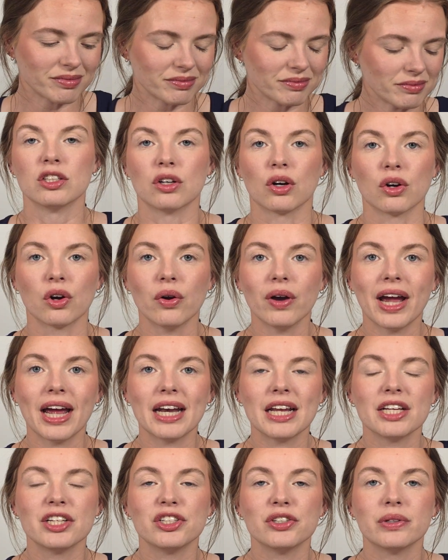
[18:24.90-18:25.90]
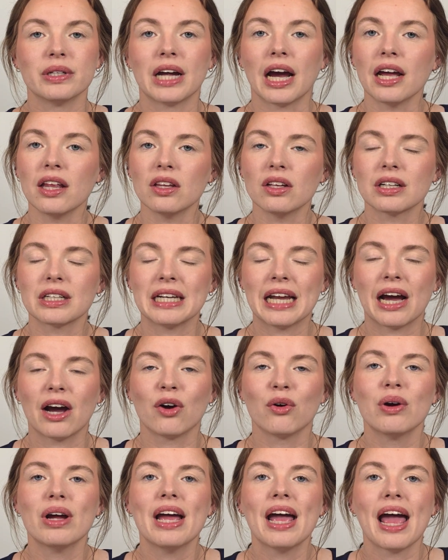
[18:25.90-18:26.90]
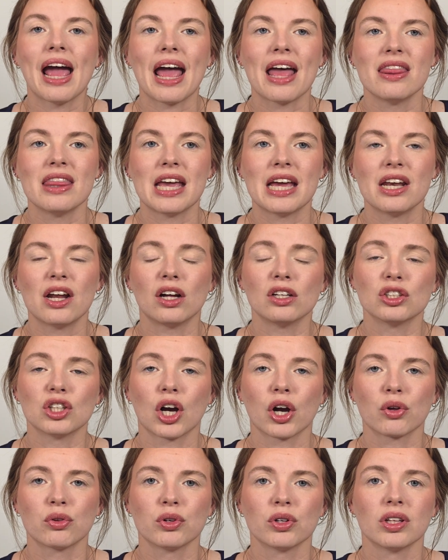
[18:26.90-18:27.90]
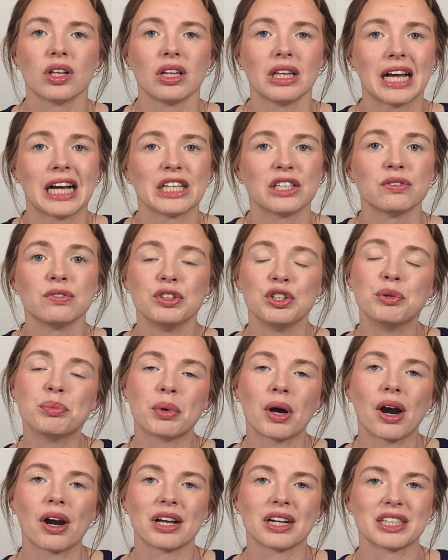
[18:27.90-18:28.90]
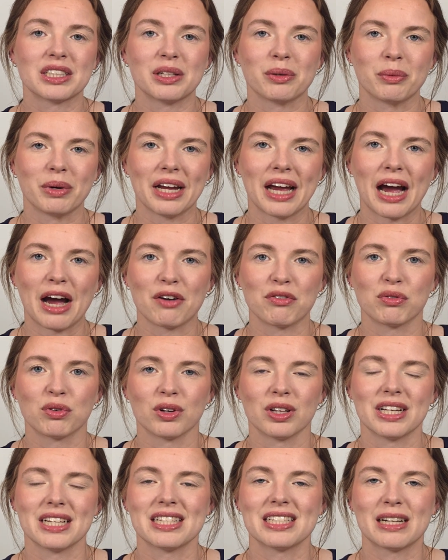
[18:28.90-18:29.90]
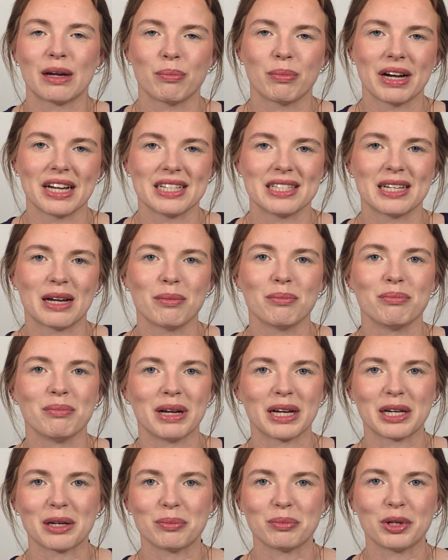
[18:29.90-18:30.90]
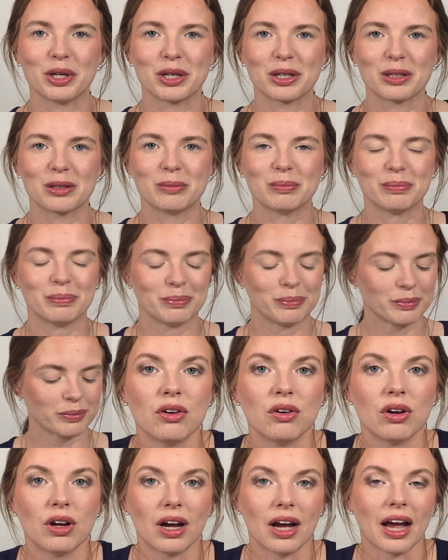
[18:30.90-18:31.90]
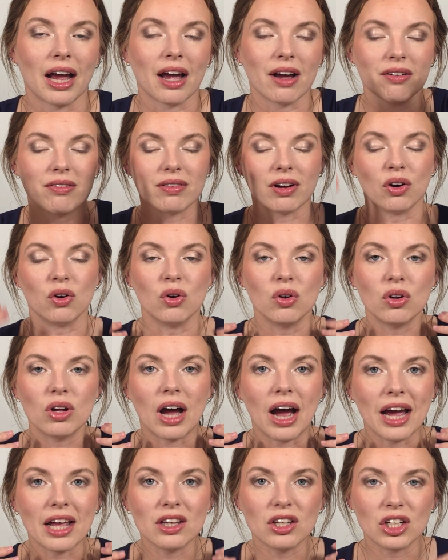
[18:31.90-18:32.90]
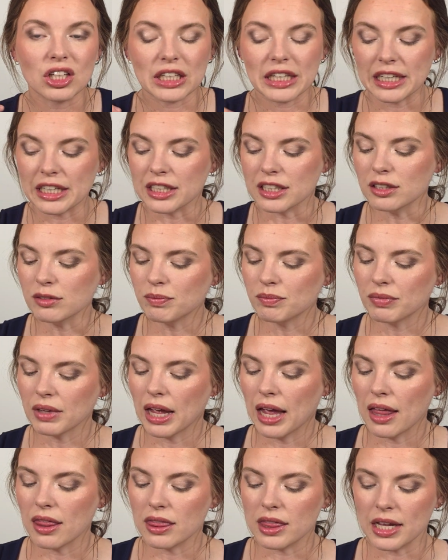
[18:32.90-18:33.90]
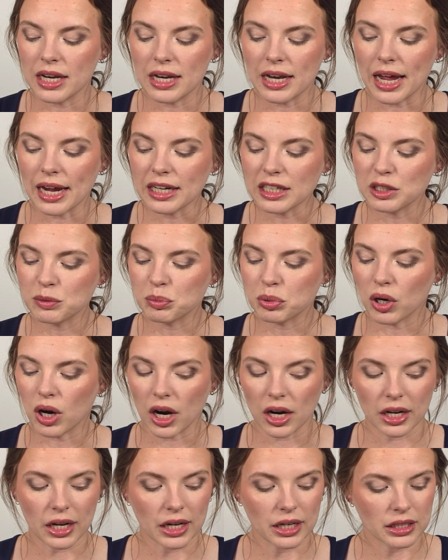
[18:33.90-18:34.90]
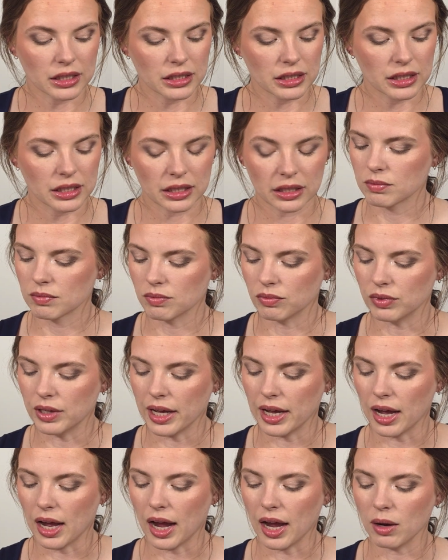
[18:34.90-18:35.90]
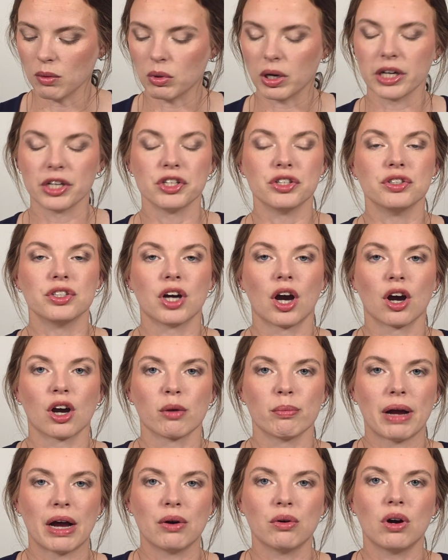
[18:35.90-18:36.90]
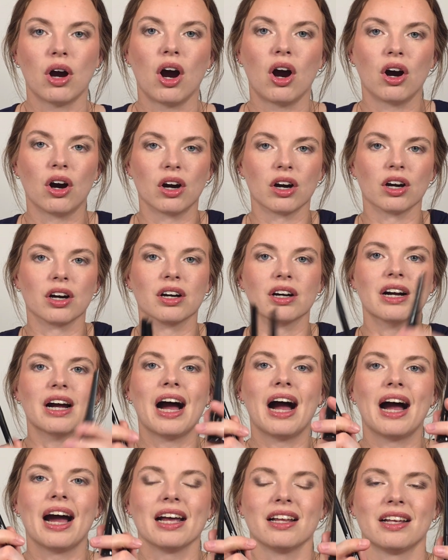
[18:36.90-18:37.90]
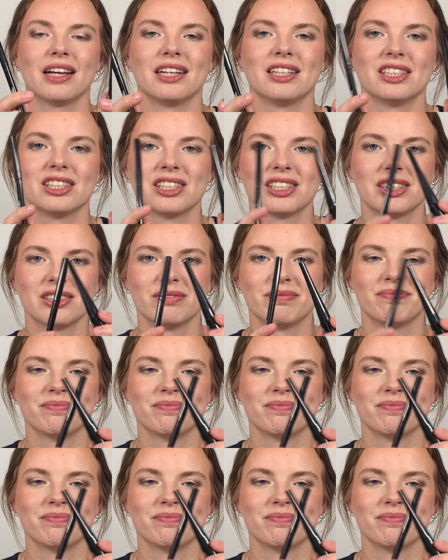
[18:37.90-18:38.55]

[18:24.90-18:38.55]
So I'll go ahead and do an eye look now, and then I'll talk through the last few products that we have for this step-by-step makeup look. I have a whole eye look here. The next products that I want to talk about are eyeliners.